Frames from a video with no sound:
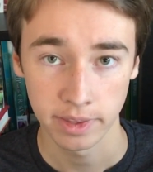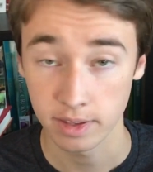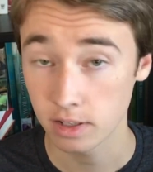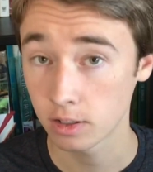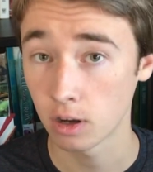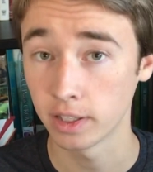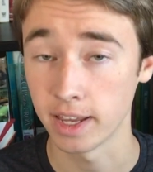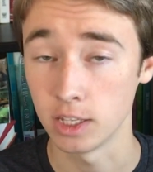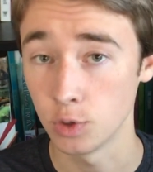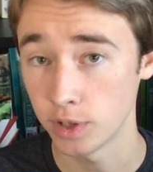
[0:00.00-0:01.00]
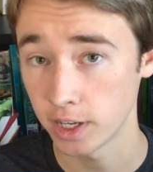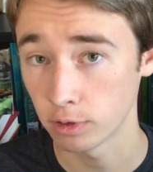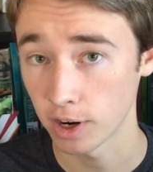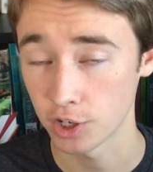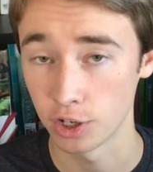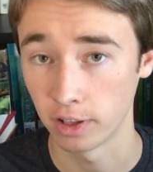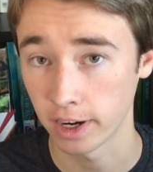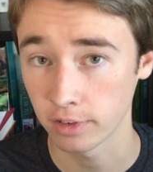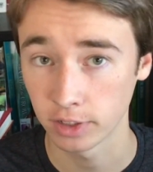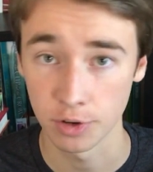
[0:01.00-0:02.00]
This is called a unidirectional
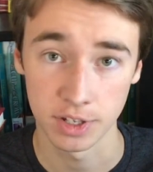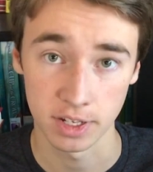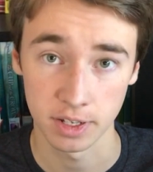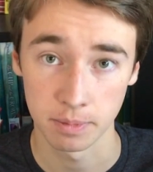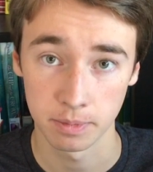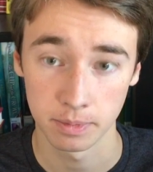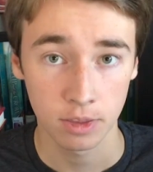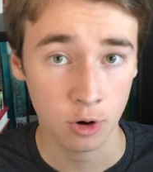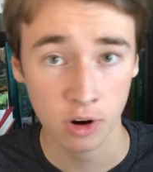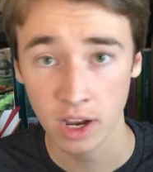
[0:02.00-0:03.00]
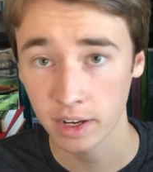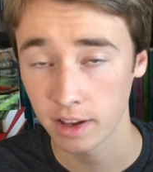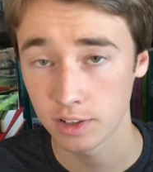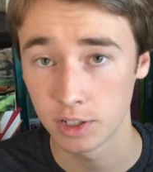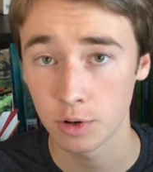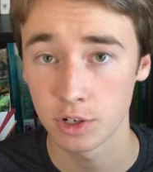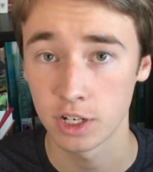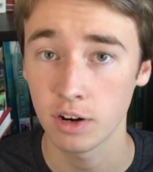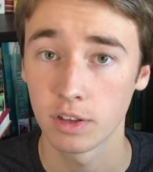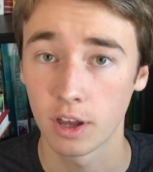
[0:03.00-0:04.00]
airflow system. Though crocodiles don't
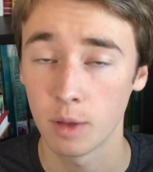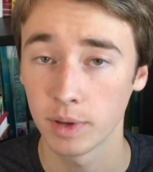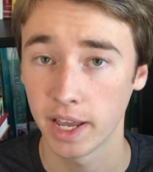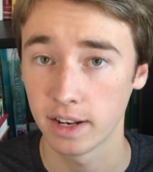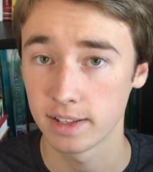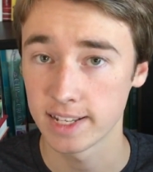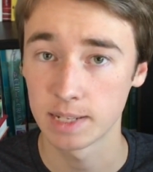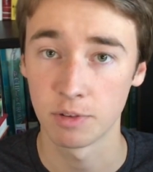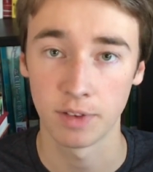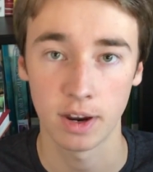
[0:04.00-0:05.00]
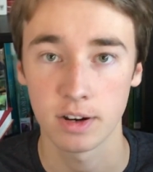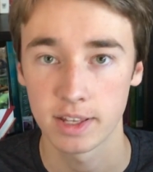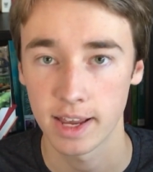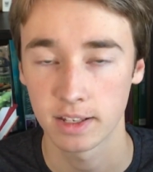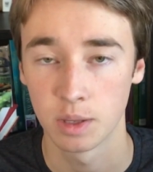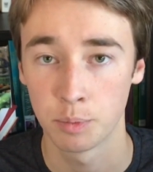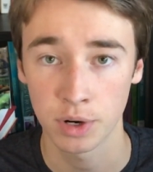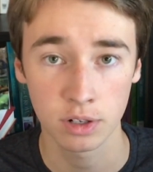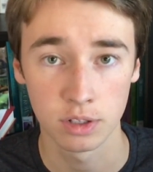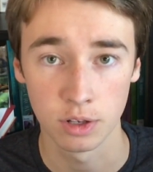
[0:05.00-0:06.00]
share the complicated system of air sacs that
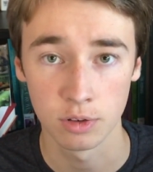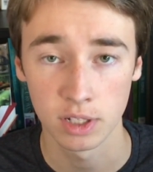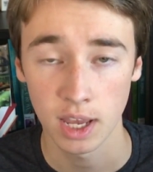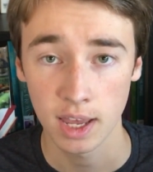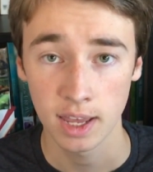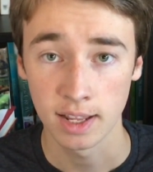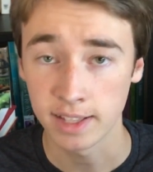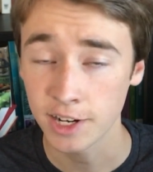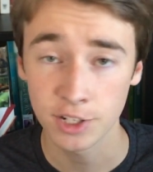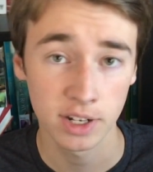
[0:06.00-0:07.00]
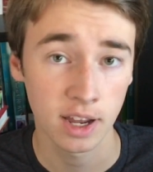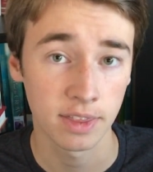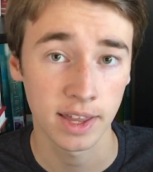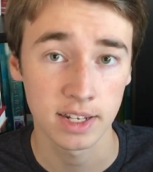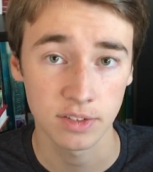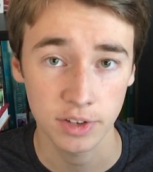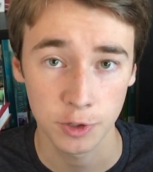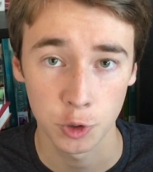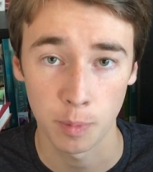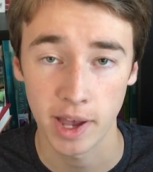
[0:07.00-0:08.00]
birds use, it's actually not that
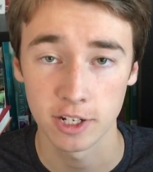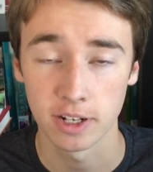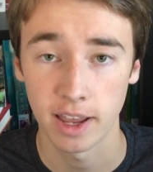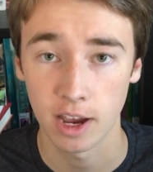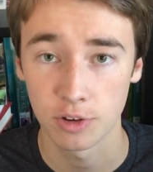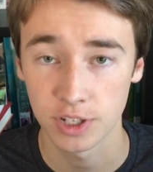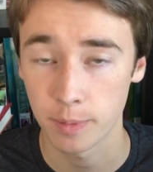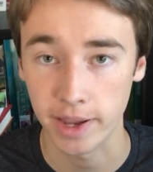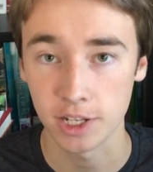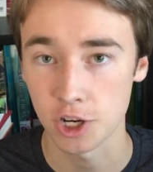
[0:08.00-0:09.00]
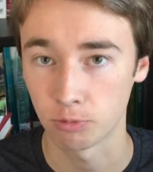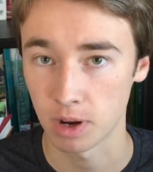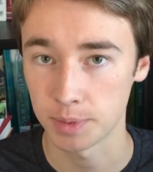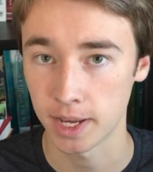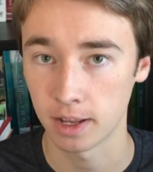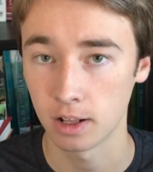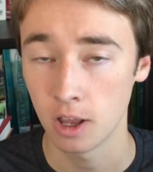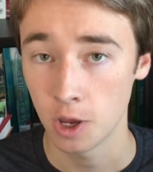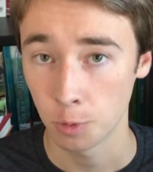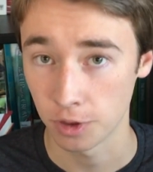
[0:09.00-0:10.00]
difficult to imagine how some ancient reptile
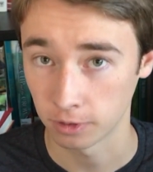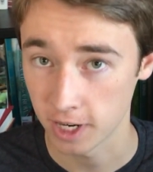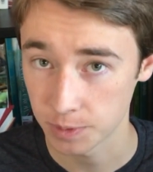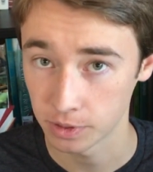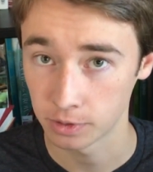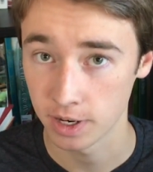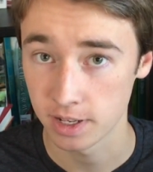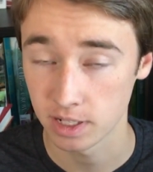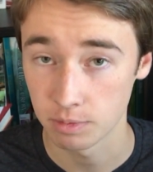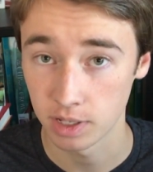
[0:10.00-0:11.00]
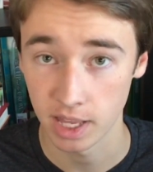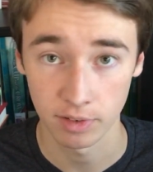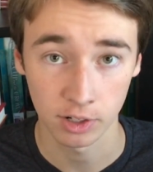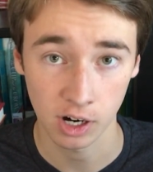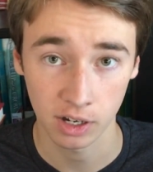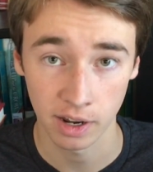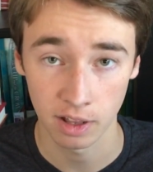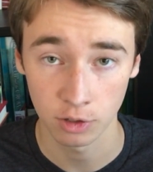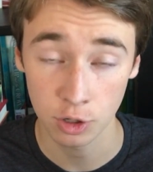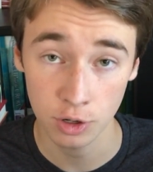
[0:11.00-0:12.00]
with a respiratory system to that of a
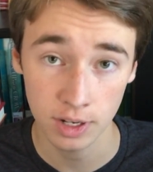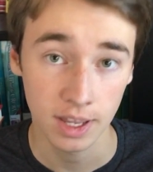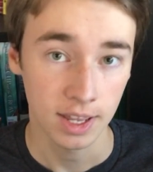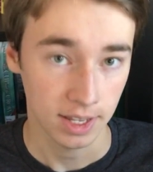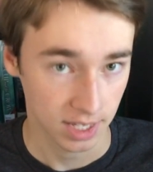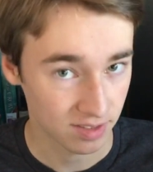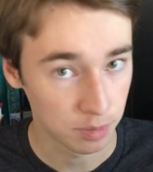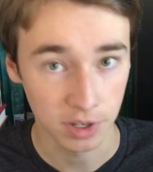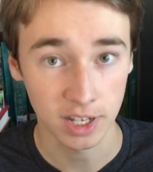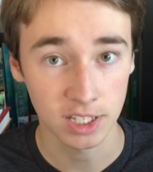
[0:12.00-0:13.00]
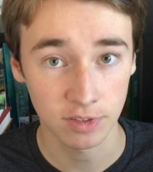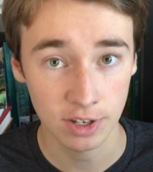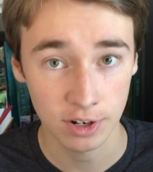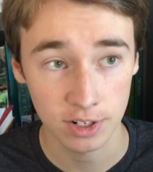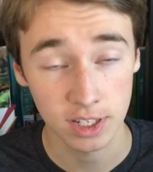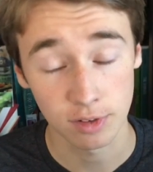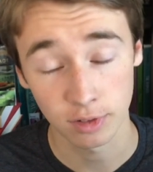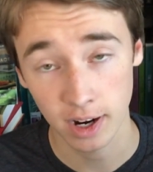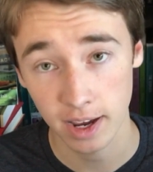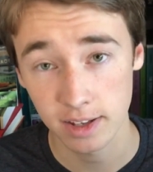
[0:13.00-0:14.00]
crocodile could, given millions of years, give
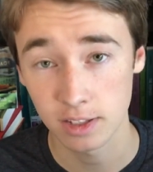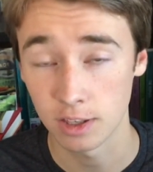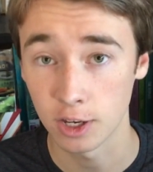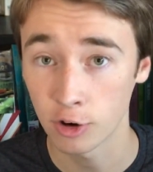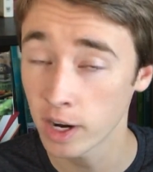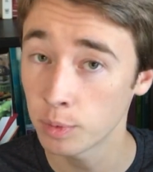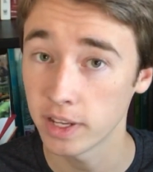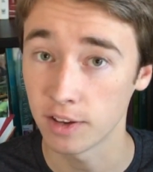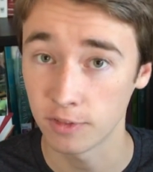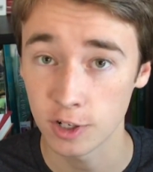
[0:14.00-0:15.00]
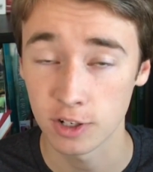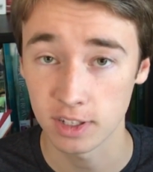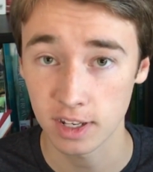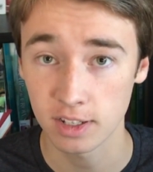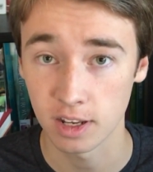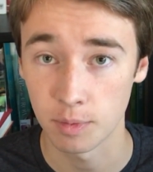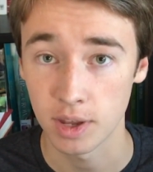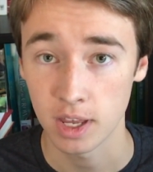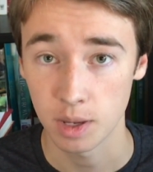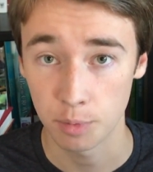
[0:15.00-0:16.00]
rise to the incredibly efficient system
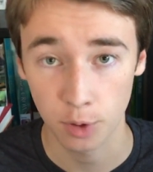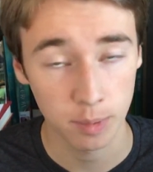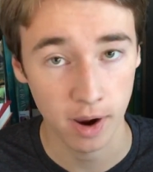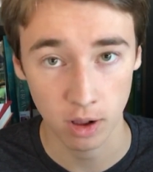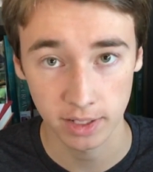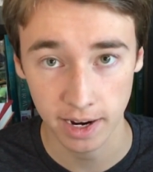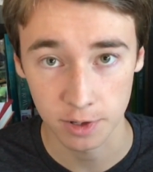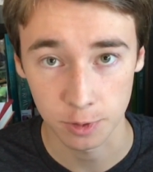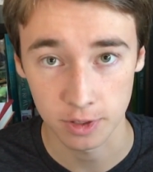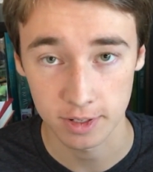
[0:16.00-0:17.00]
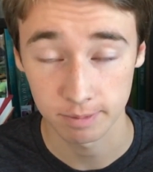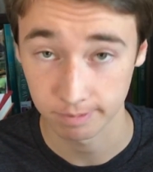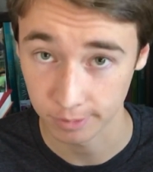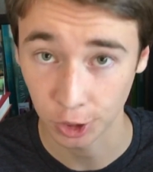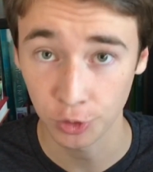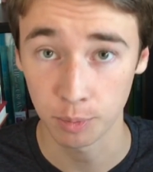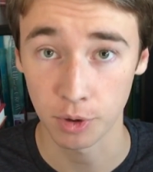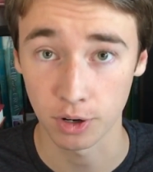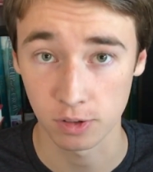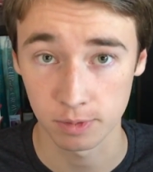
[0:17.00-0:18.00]
employed by all dinosaurs, including
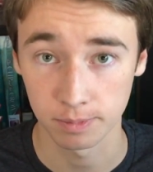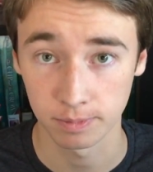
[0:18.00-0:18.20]
birds.